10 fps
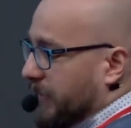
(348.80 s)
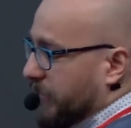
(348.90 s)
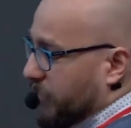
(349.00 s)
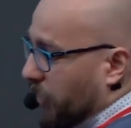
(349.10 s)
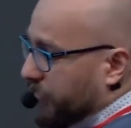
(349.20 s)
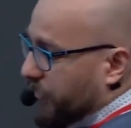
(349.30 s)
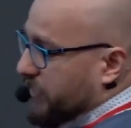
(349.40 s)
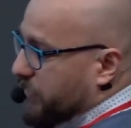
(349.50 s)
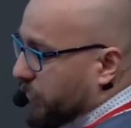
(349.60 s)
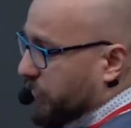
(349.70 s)
in
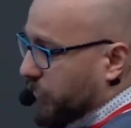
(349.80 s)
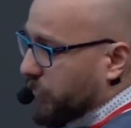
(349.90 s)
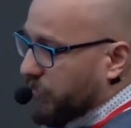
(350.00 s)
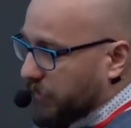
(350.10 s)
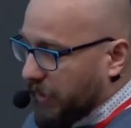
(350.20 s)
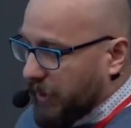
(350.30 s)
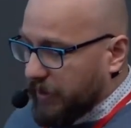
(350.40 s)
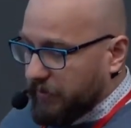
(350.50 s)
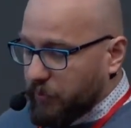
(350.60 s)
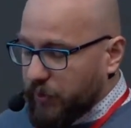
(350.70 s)
contrast to GNU,
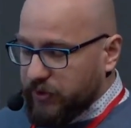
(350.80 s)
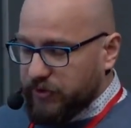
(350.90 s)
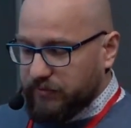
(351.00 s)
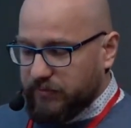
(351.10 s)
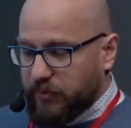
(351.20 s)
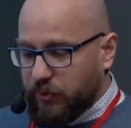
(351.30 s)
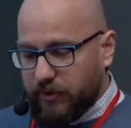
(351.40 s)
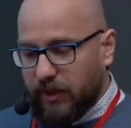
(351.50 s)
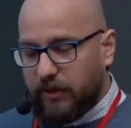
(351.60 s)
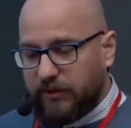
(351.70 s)
which
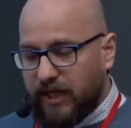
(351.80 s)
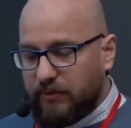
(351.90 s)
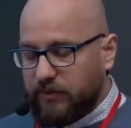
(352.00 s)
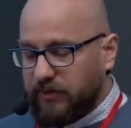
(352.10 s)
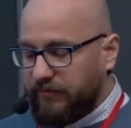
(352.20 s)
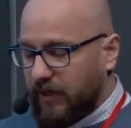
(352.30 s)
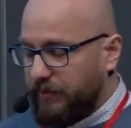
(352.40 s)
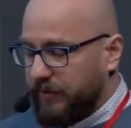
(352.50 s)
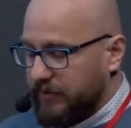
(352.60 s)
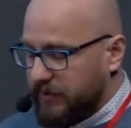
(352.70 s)
took a long time to
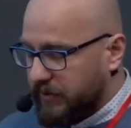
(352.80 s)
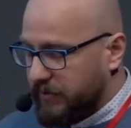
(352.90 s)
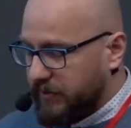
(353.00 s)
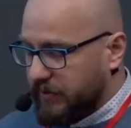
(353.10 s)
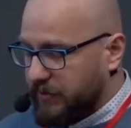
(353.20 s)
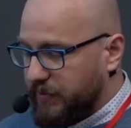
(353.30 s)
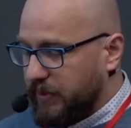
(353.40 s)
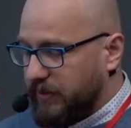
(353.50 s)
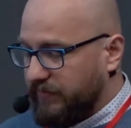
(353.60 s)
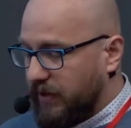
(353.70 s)
develop and still is
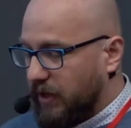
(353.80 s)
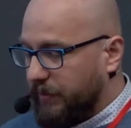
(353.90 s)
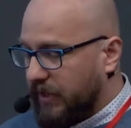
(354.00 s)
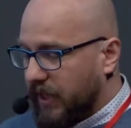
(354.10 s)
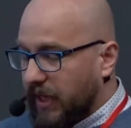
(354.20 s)
being developed.